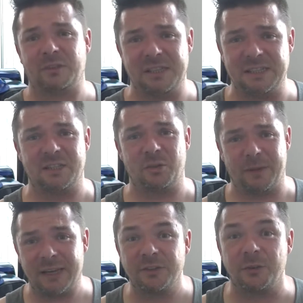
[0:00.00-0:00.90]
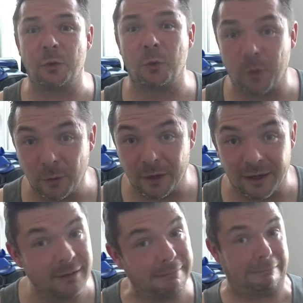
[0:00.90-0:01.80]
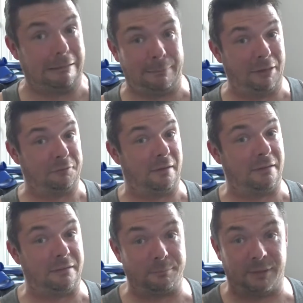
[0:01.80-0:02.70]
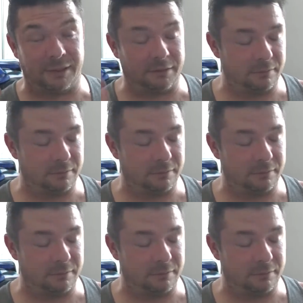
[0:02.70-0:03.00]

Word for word: seasons because of Corona. And not my fault, but.